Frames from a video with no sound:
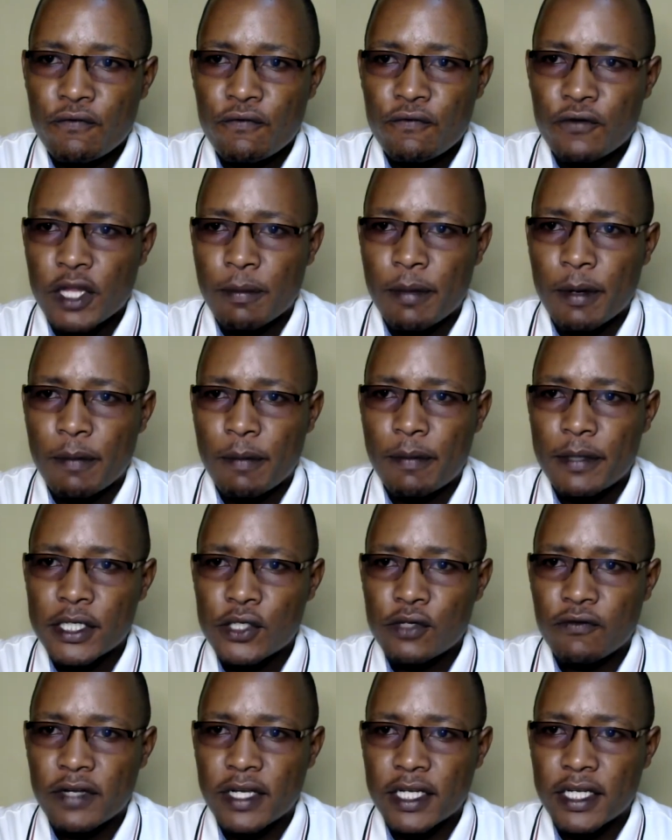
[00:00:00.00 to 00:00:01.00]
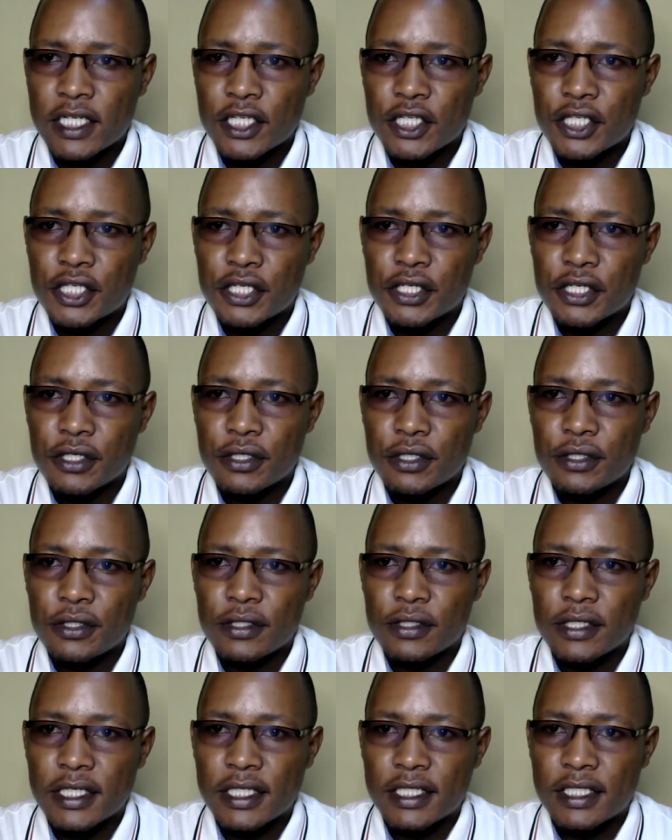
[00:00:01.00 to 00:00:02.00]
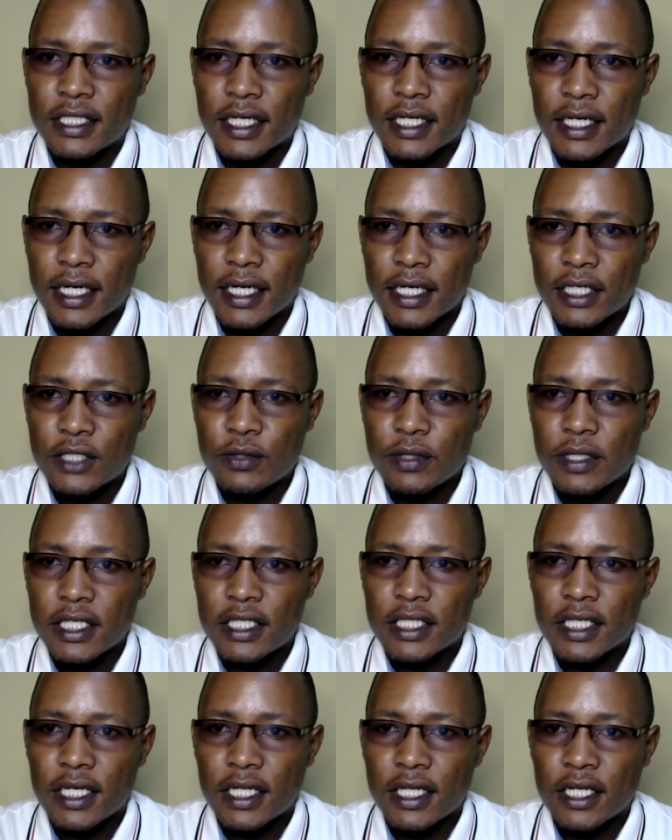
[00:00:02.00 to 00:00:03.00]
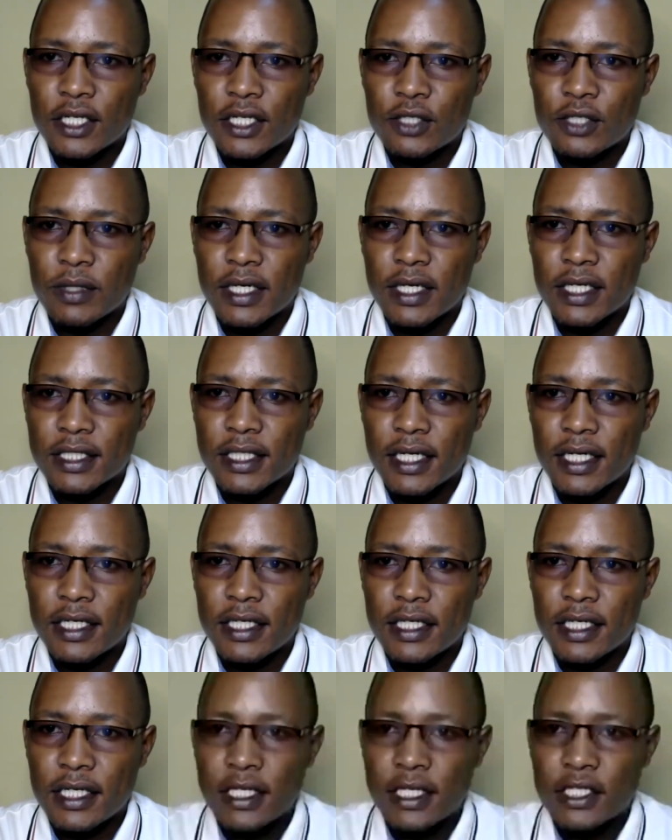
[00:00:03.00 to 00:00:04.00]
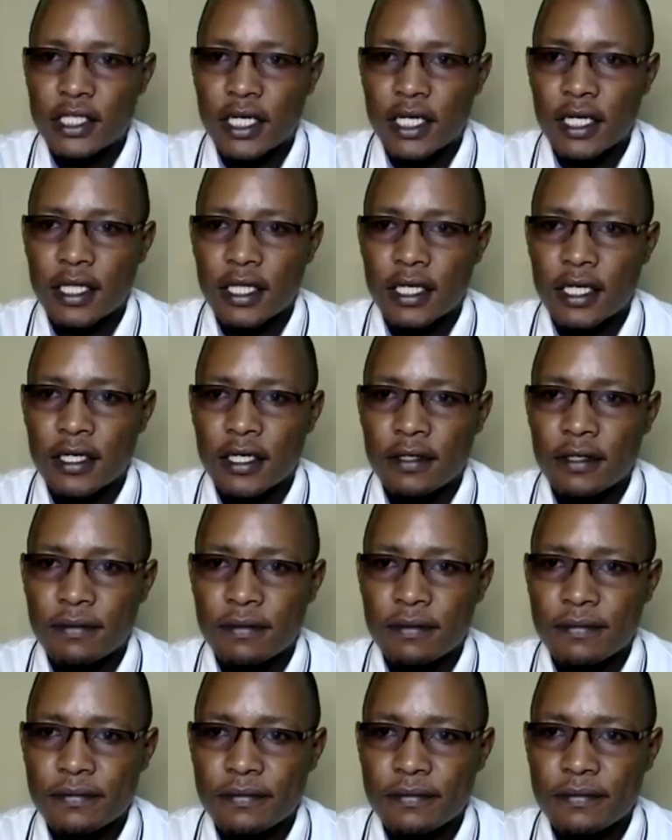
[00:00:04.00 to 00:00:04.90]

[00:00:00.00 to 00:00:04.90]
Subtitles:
the purposes of getting to interact with each other, to understand each other,